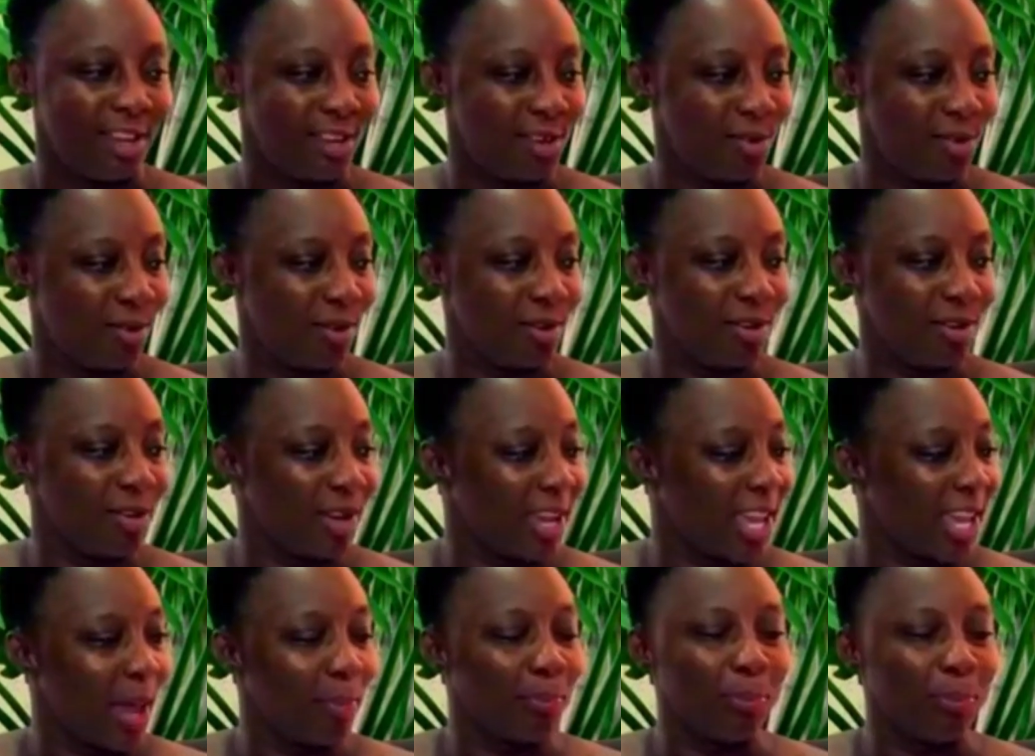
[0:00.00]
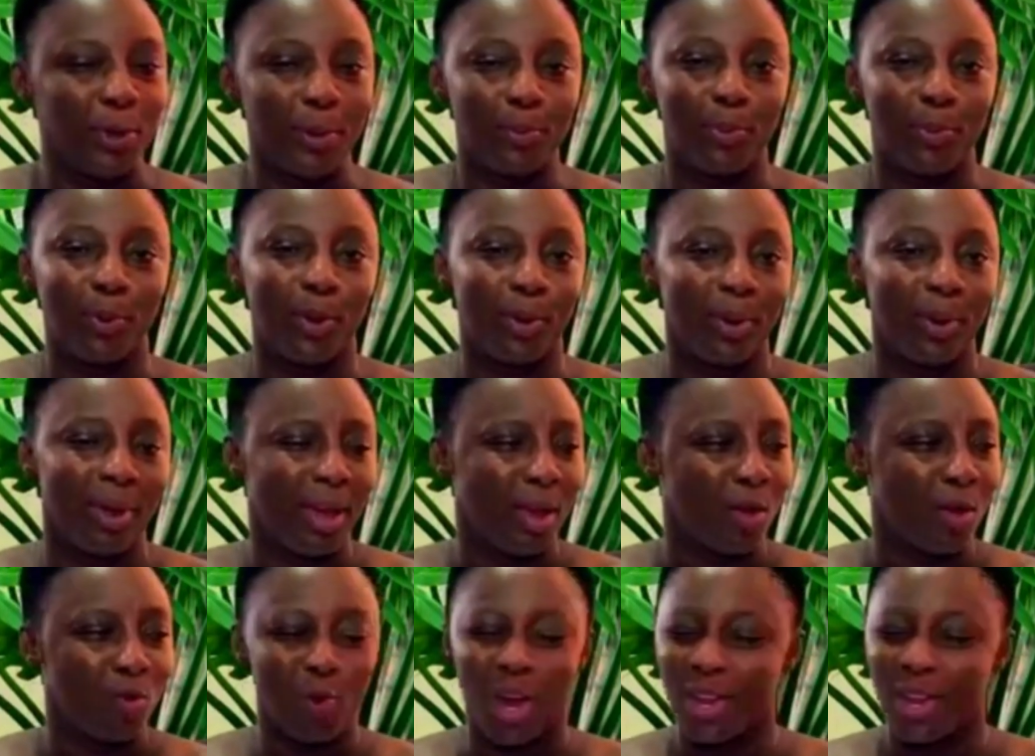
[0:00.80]
You get people,
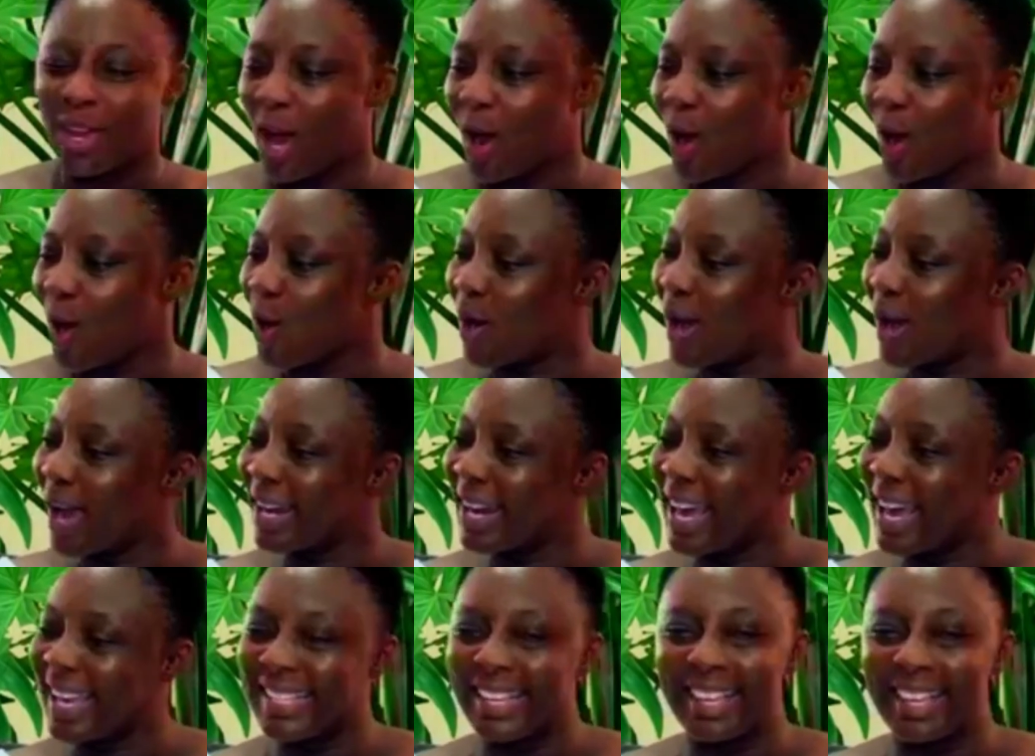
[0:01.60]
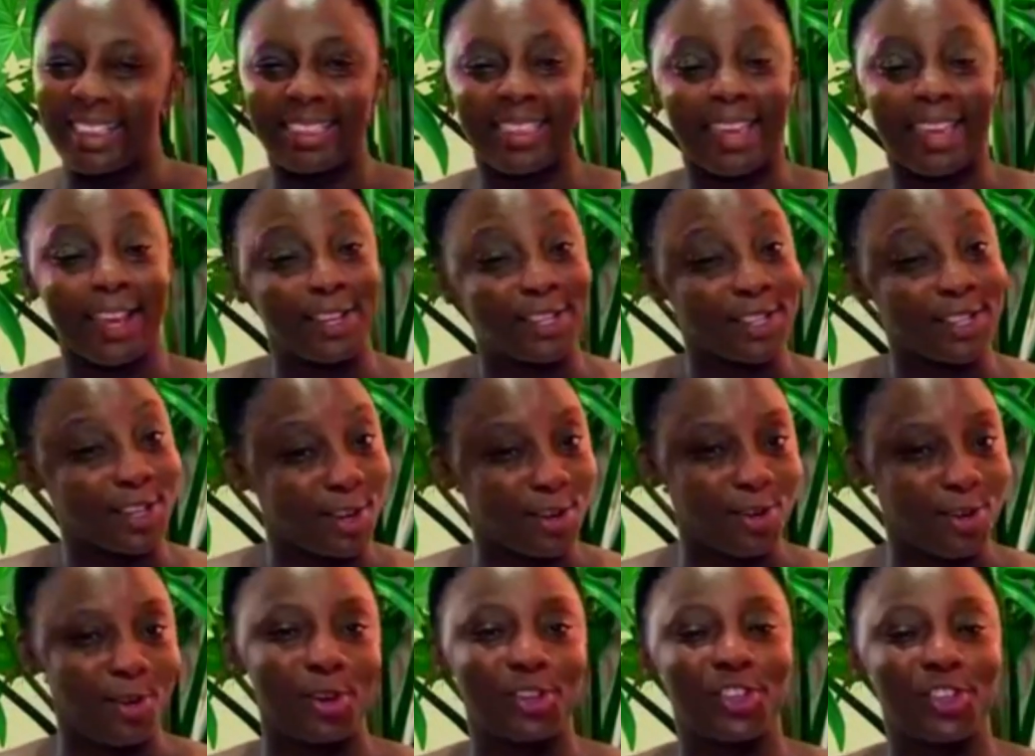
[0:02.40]
when you're organizing things
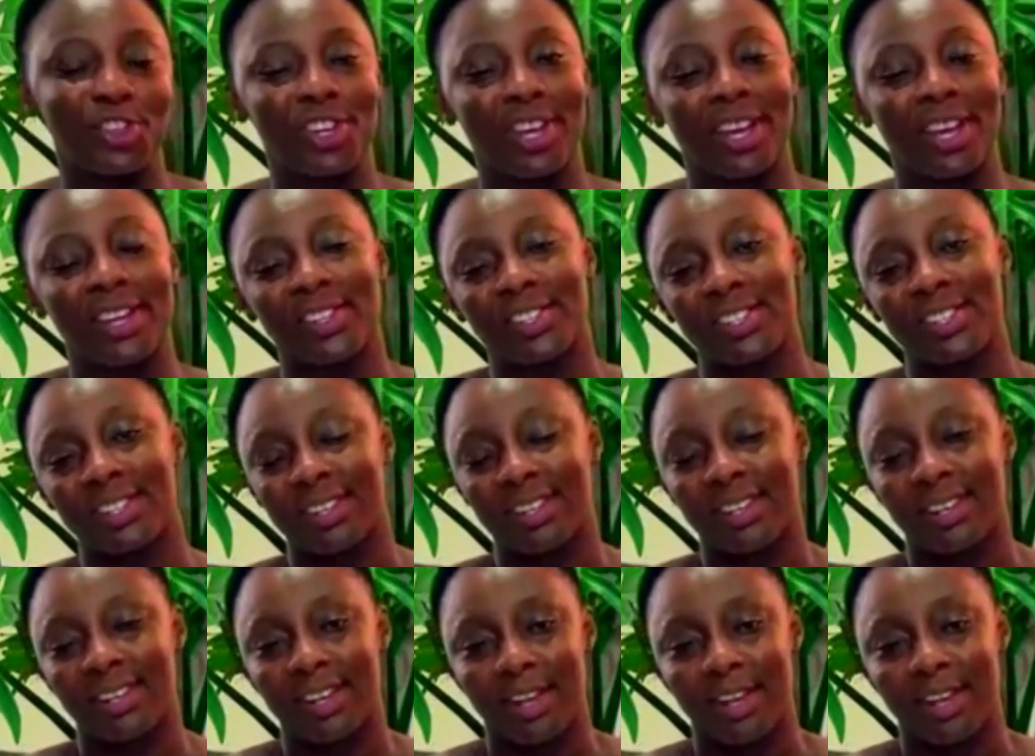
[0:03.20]
in your church,